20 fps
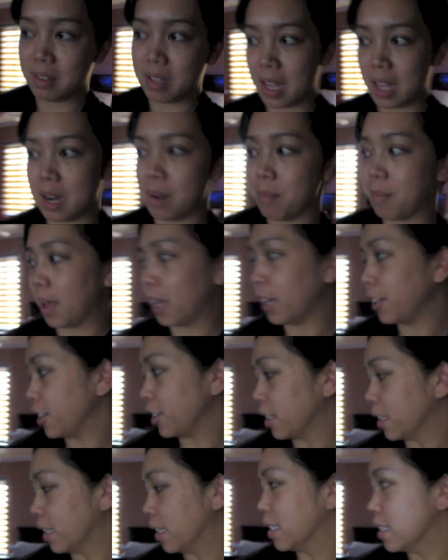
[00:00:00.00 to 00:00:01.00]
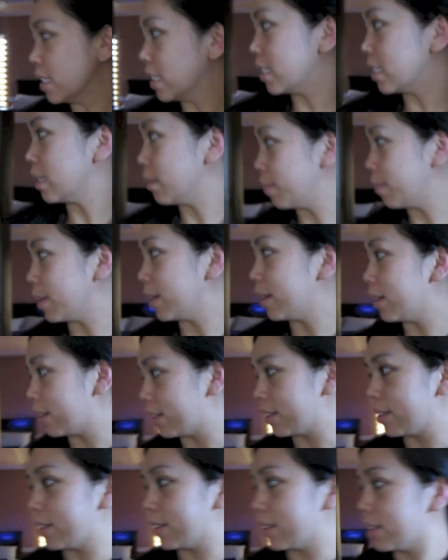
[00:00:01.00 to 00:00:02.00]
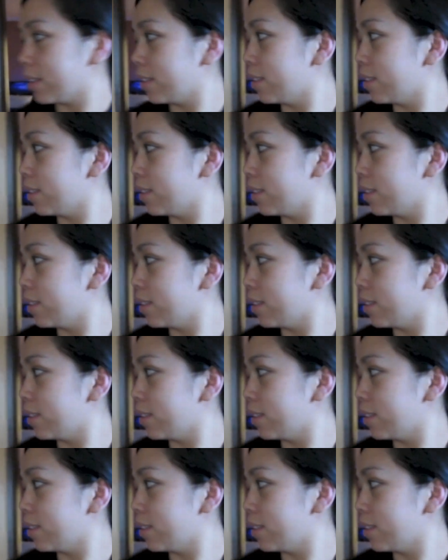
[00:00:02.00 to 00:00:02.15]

and it magically disappeared